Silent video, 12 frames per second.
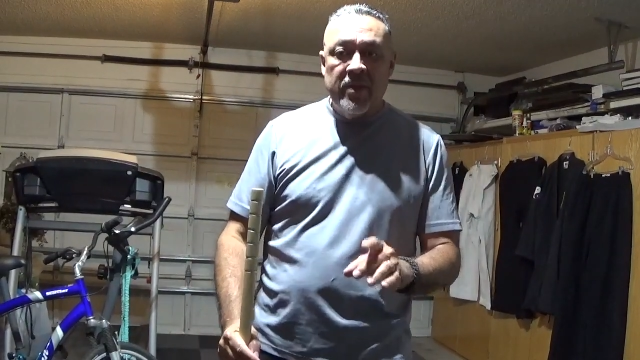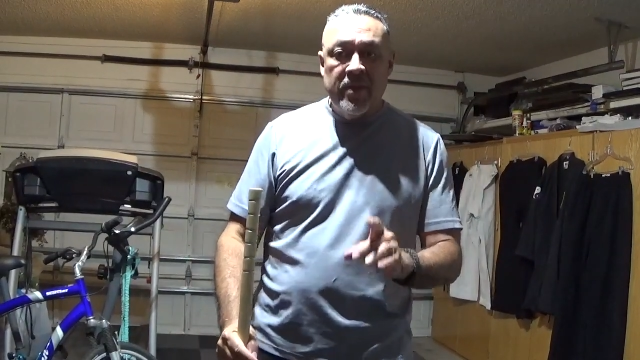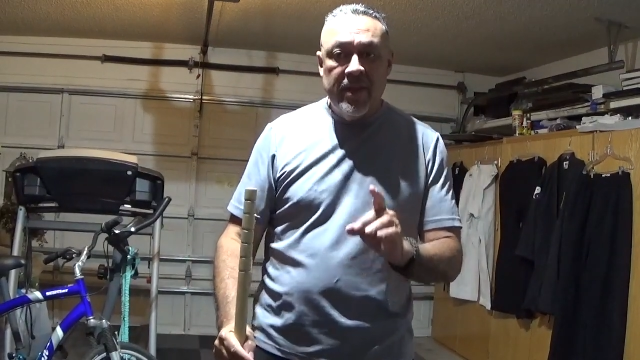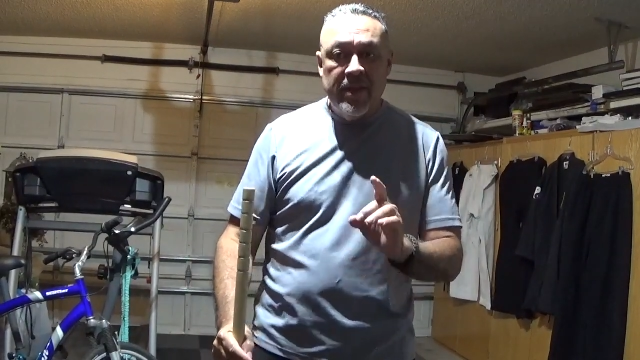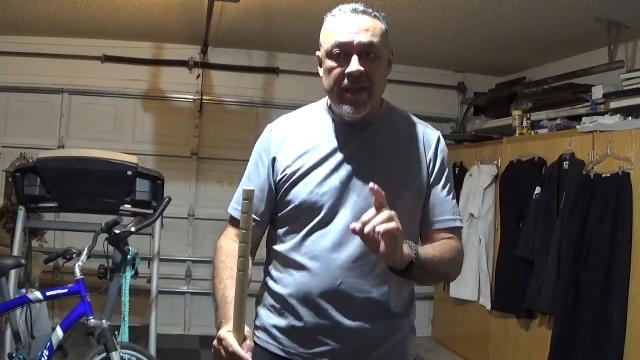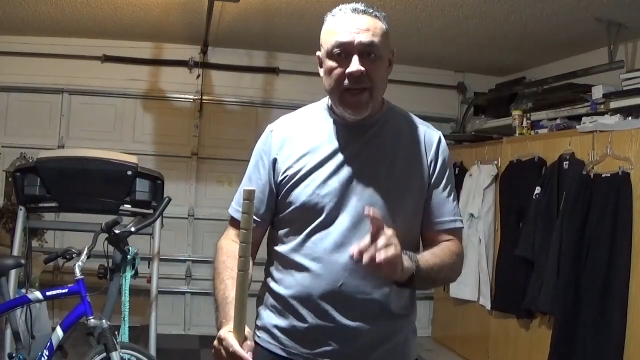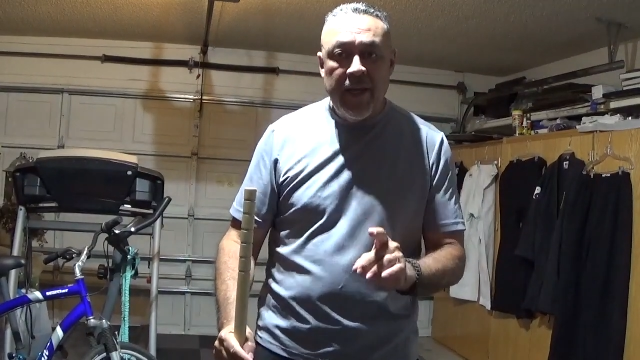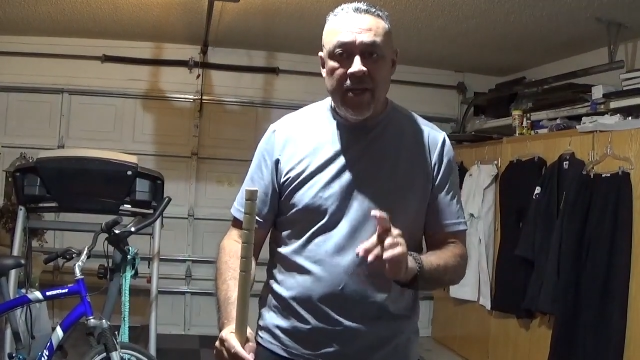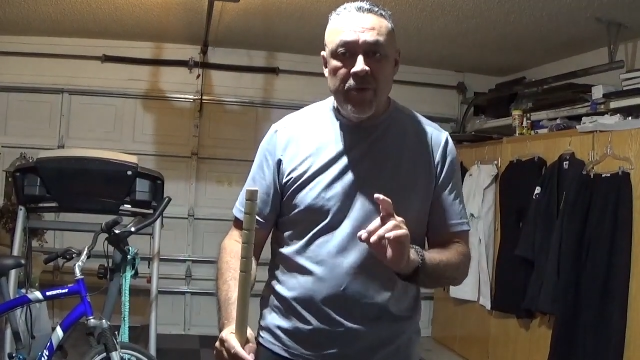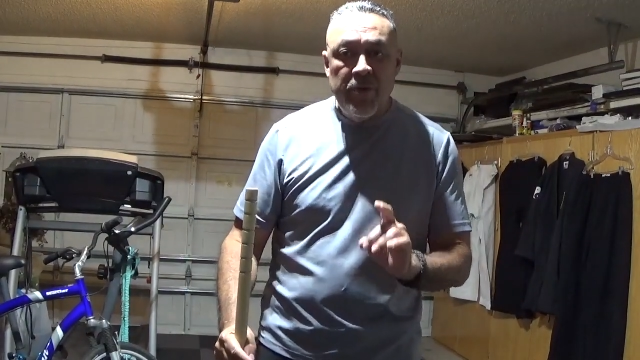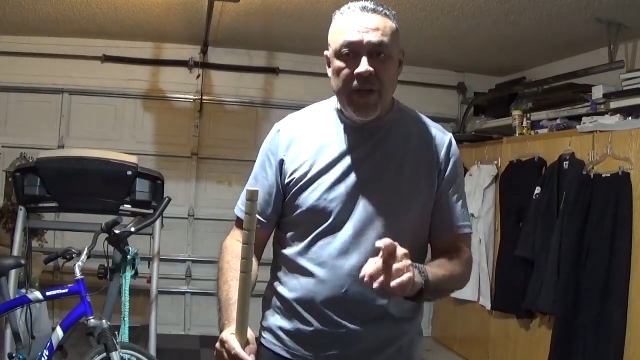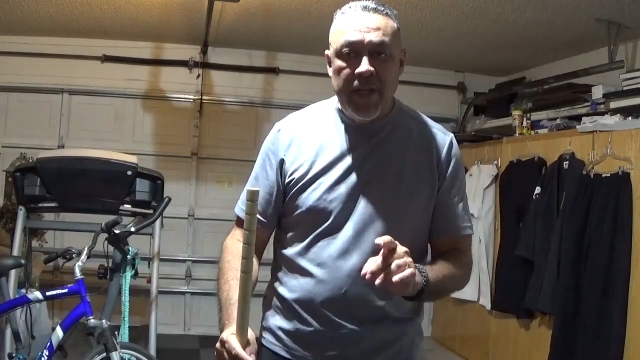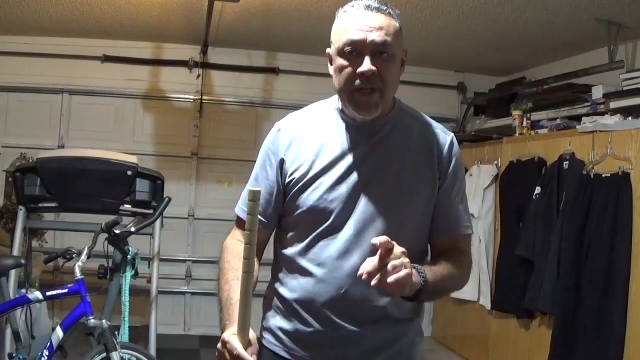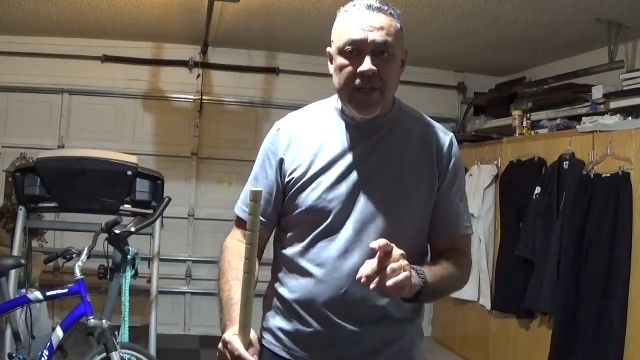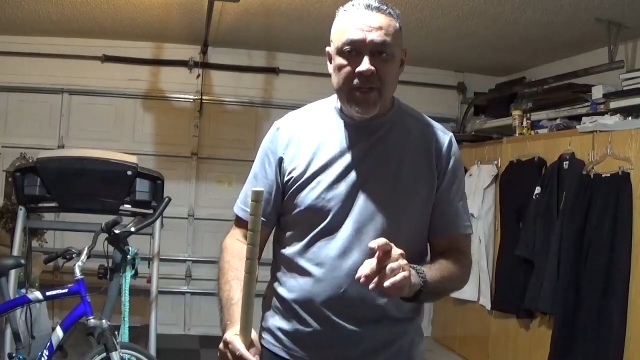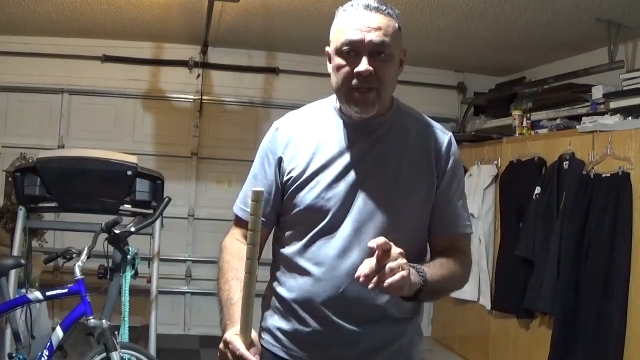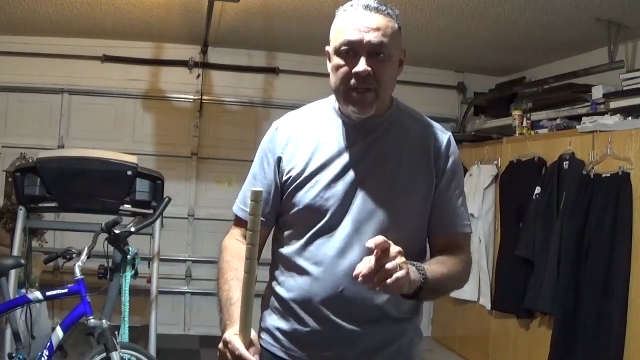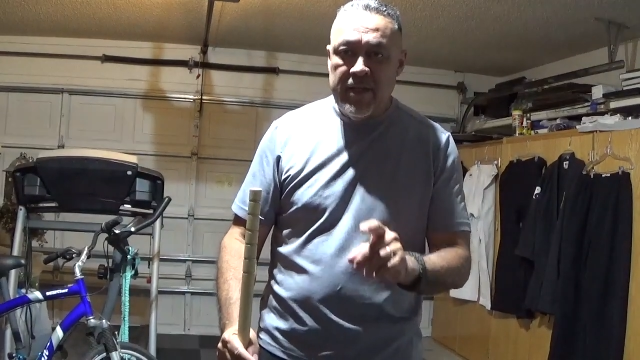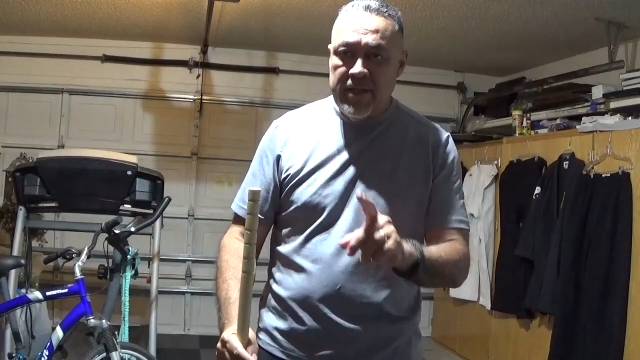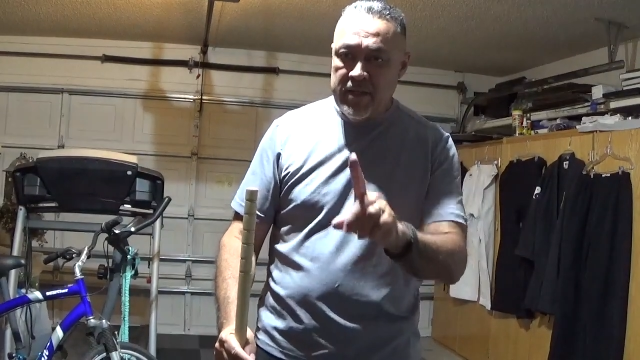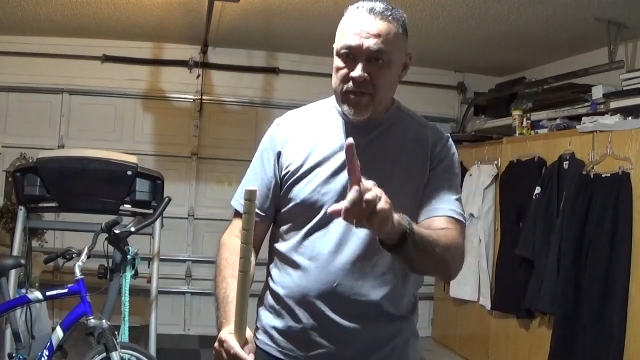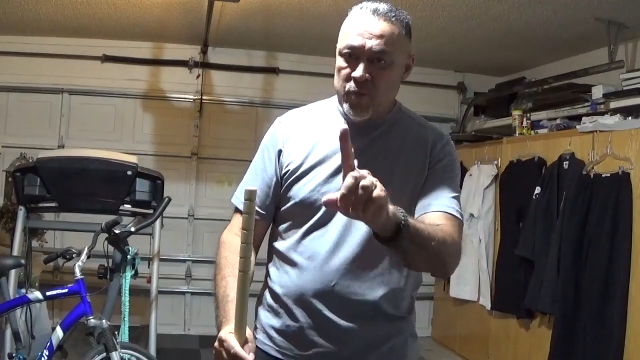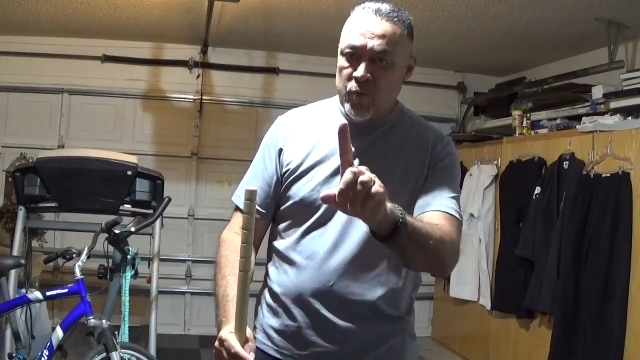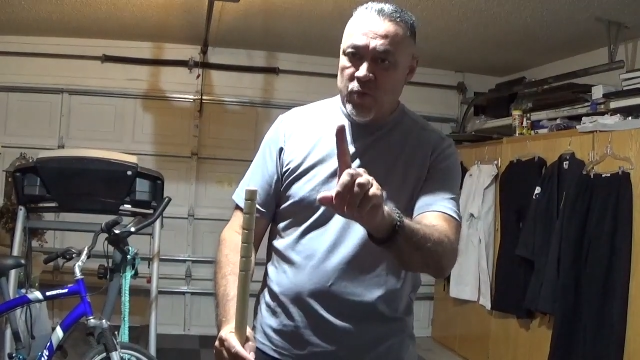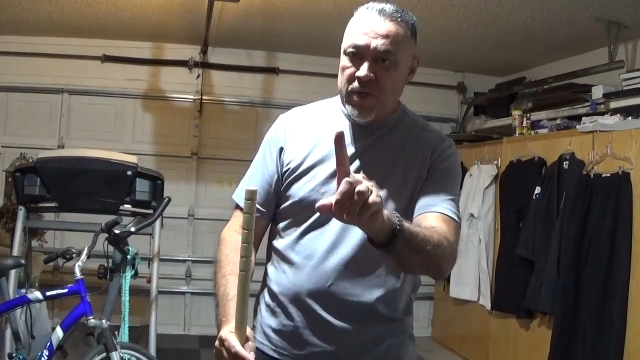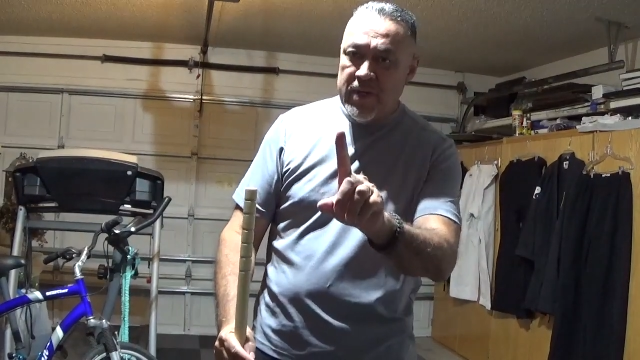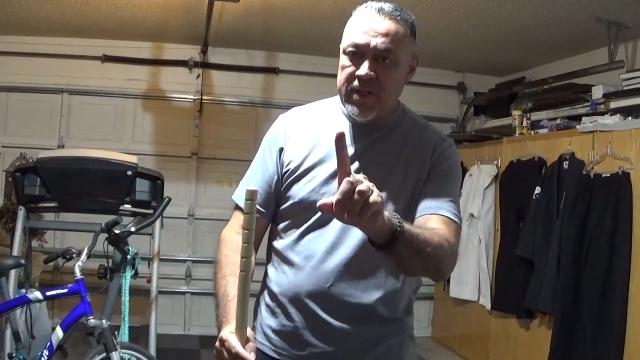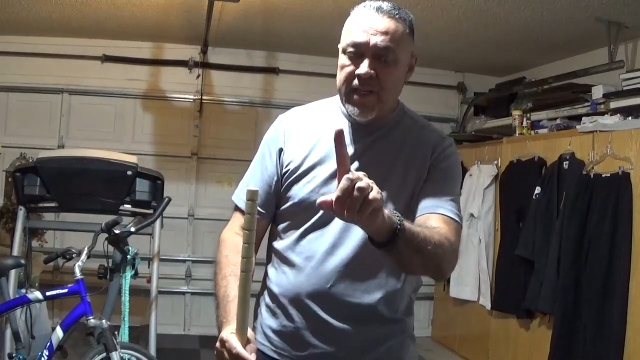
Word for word: the day you need it is one